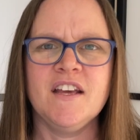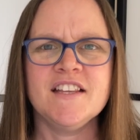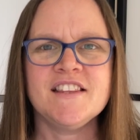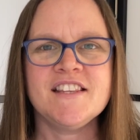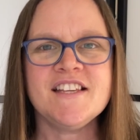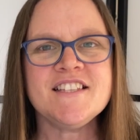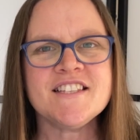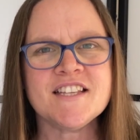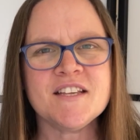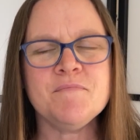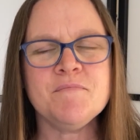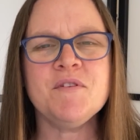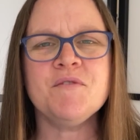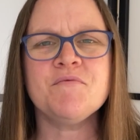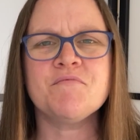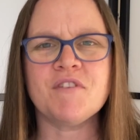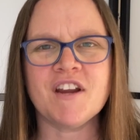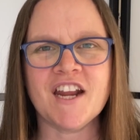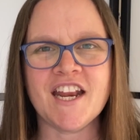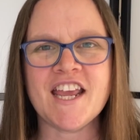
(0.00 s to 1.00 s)
This can be
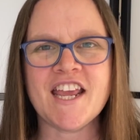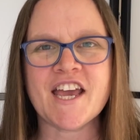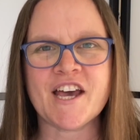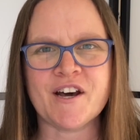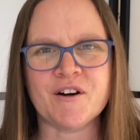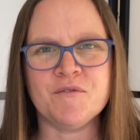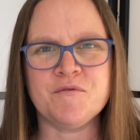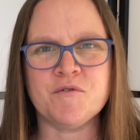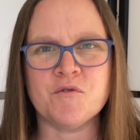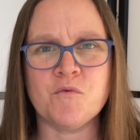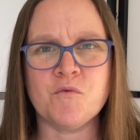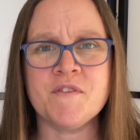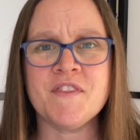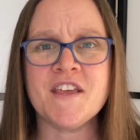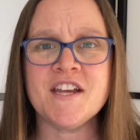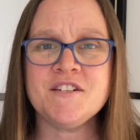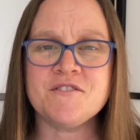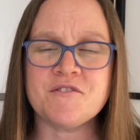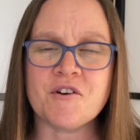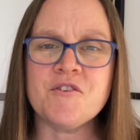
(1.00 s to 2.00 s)
really helpful when
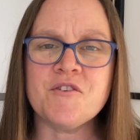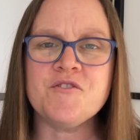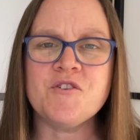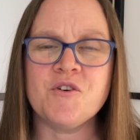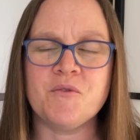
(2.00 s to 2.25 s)
they don't know